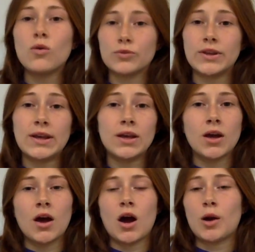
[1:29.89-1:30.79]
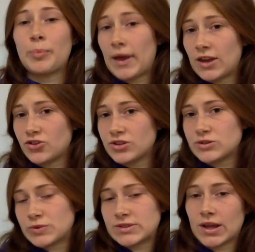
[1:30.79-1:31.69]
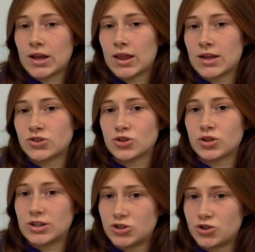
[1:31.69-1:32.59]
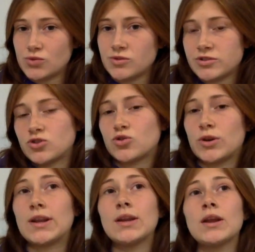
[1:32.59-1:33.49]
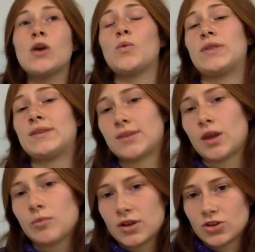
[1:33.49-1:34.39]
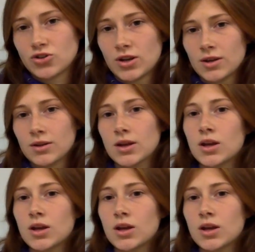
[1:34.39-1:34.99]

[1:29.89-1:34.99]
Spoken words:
only are patients with psychological issues treated with escape conditioning,